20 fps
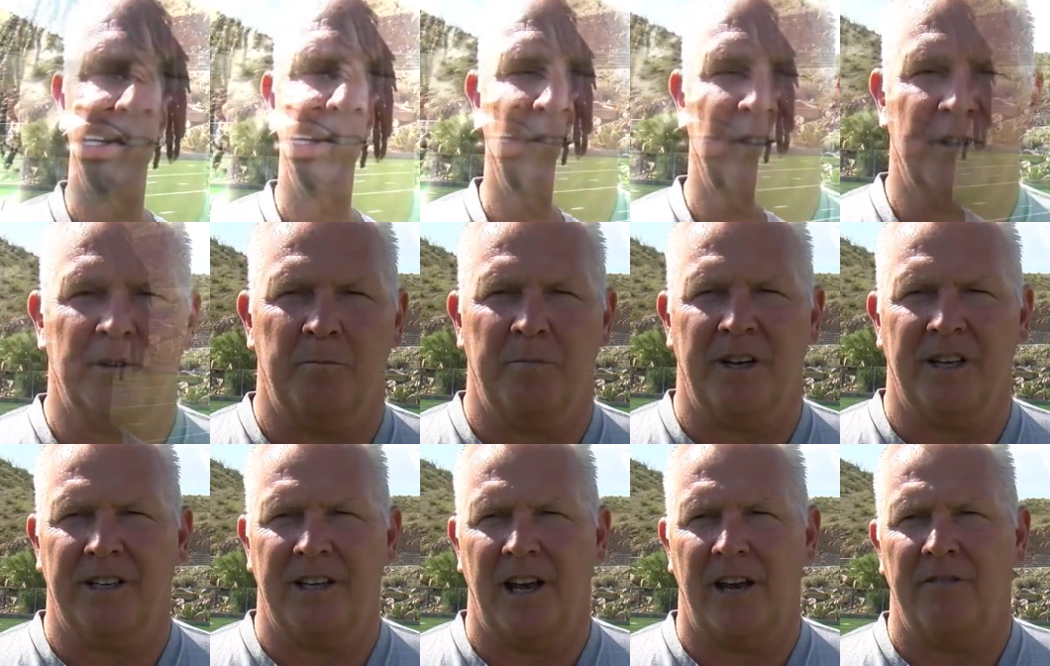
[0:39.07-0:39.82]
So it's a
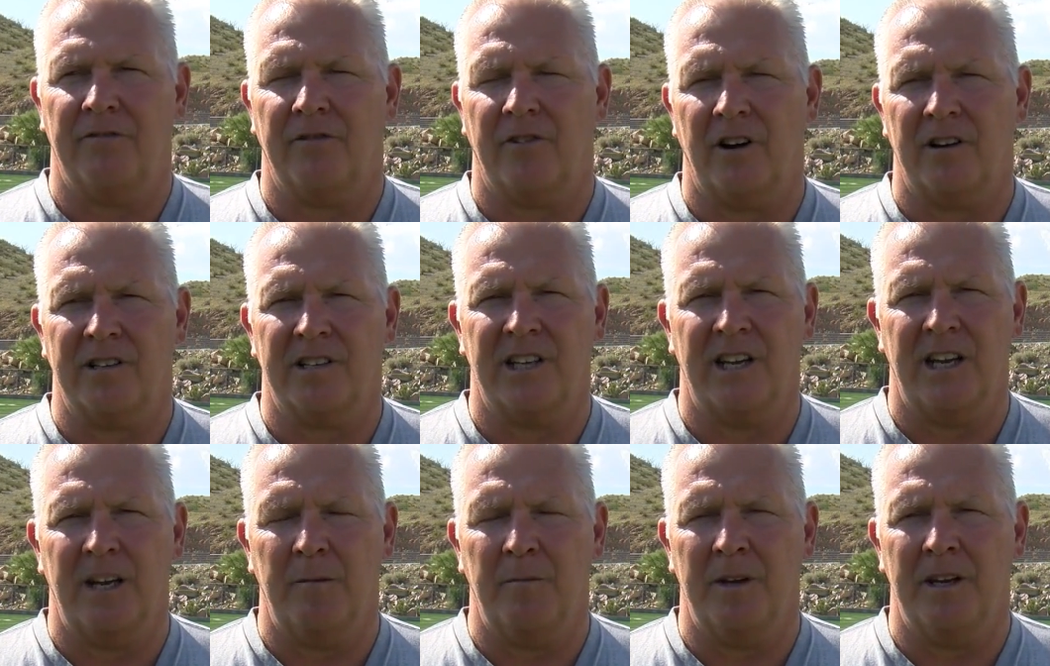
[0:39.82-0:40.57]
big day for our
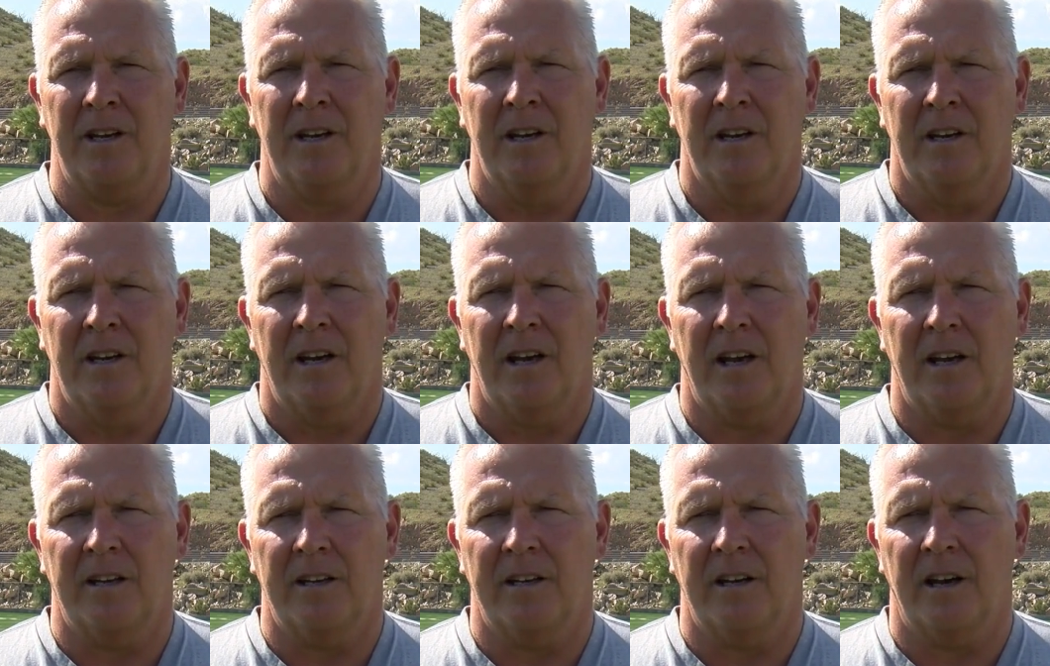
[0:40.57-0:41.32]
team, and,
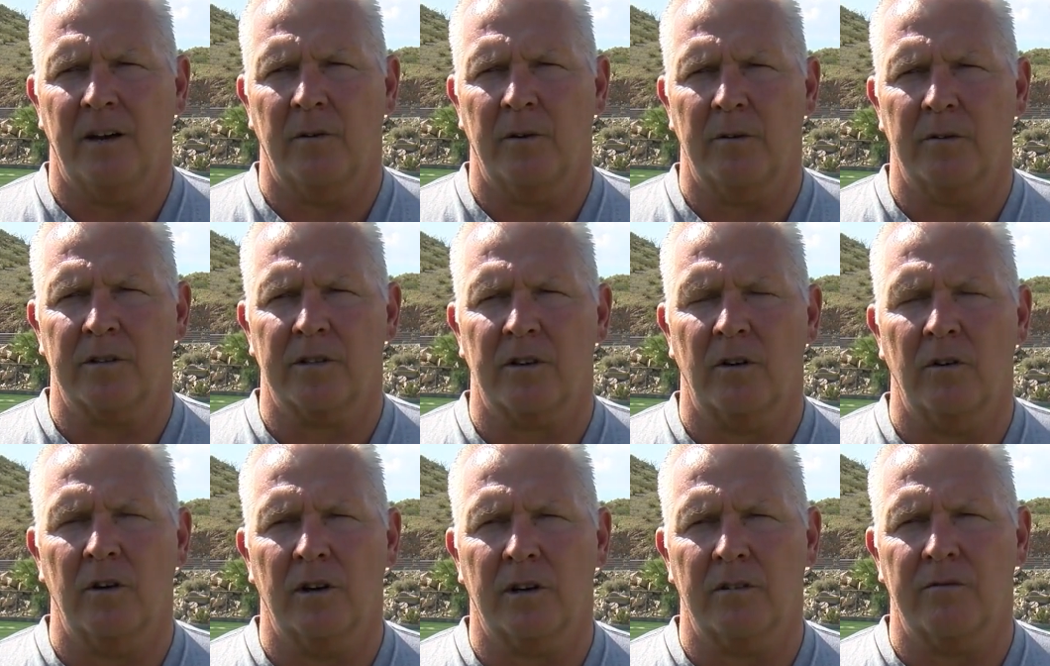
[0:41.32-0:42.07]
and uh, we were
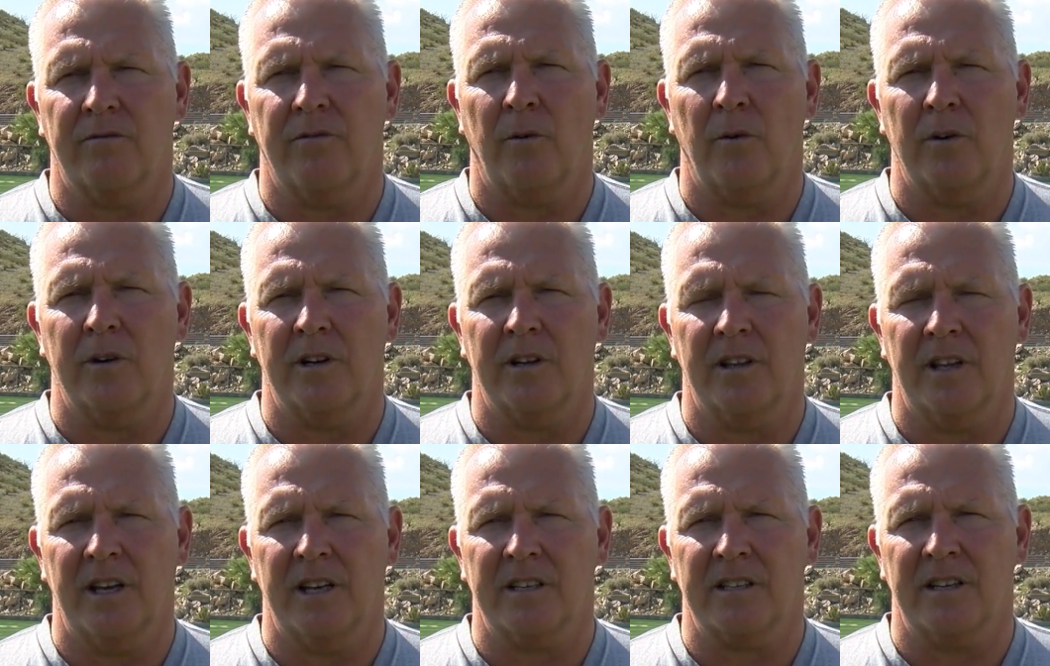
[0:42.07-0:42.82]
so looking forward
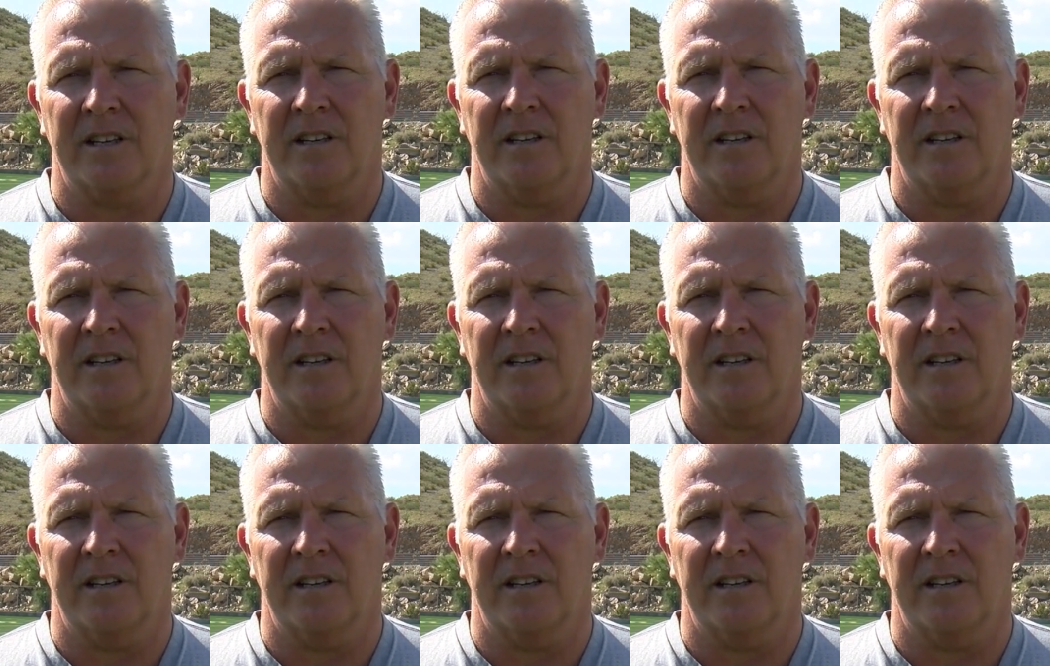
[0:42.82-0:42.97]
to this.